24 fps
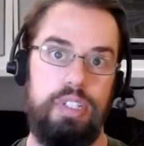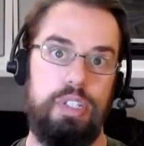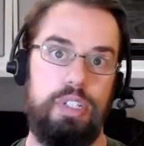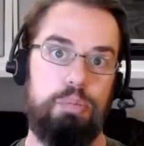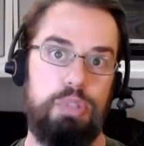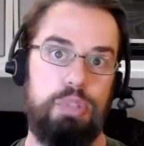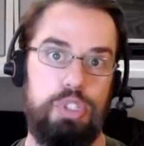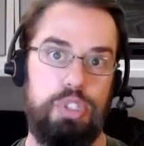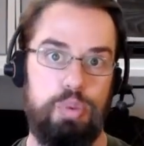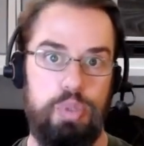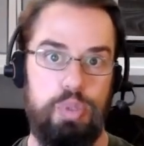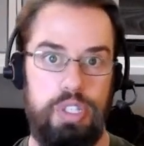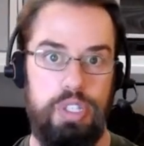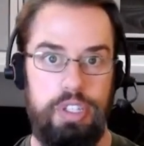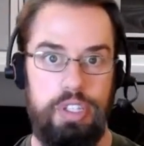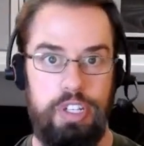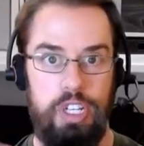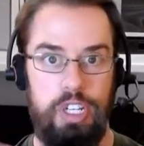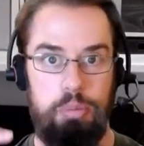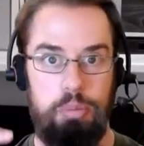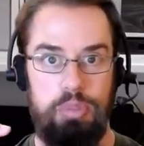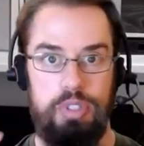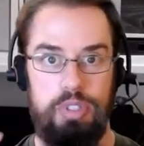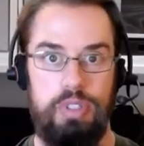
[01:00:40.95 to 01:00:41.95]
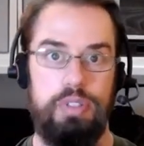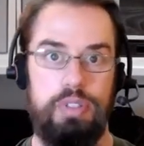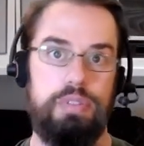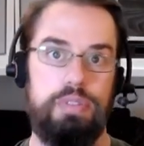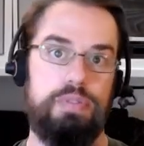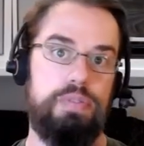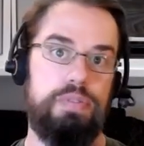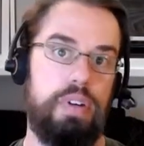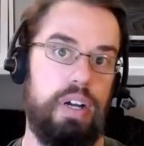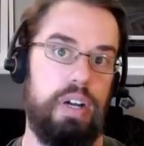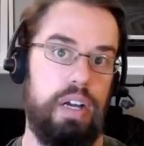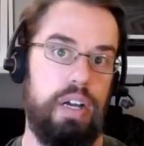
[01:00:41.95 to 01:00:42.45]
between the number
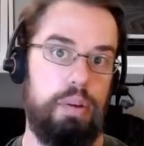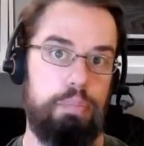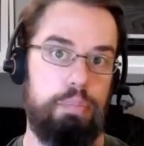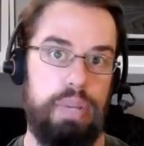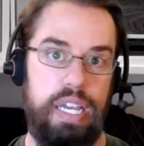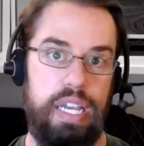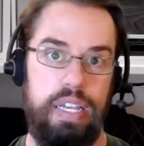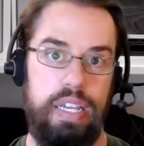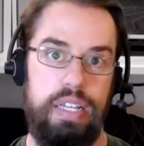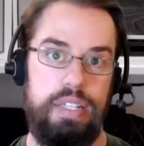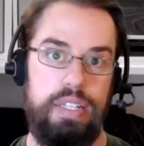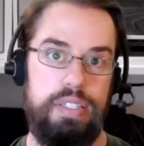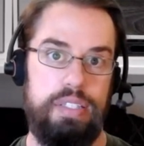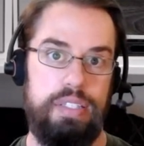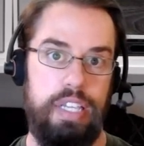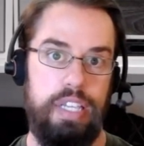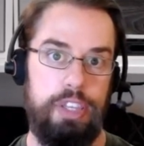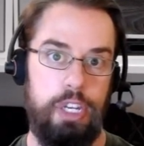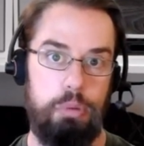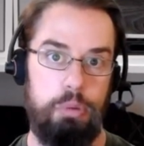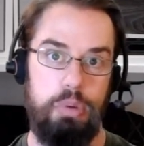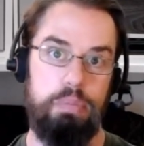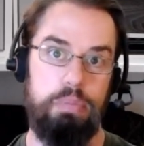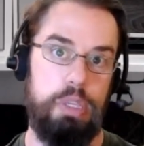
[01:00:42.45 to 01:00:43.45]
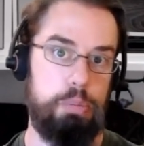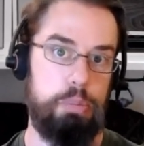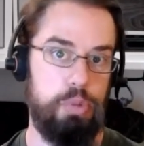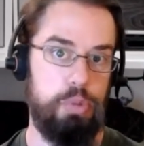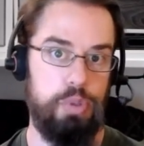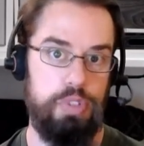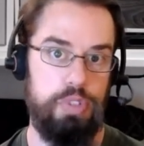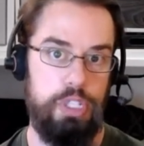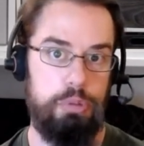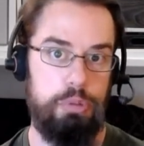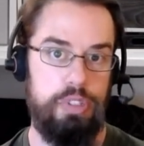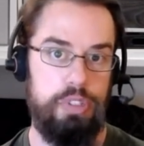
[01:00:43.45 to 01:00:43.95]
of beds and the number of people who
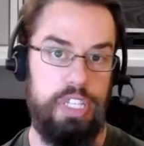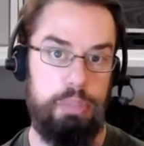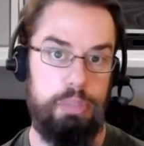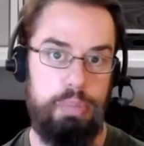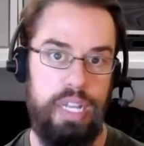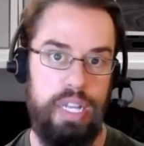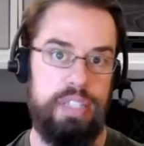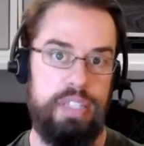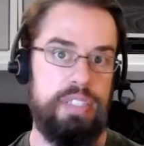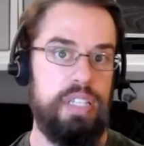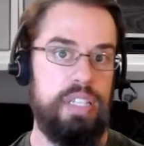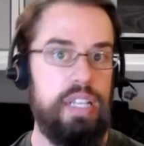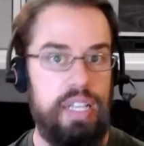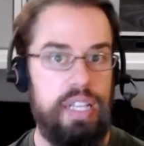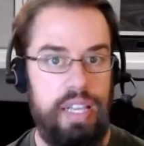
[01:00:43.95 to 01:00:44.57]
need beds,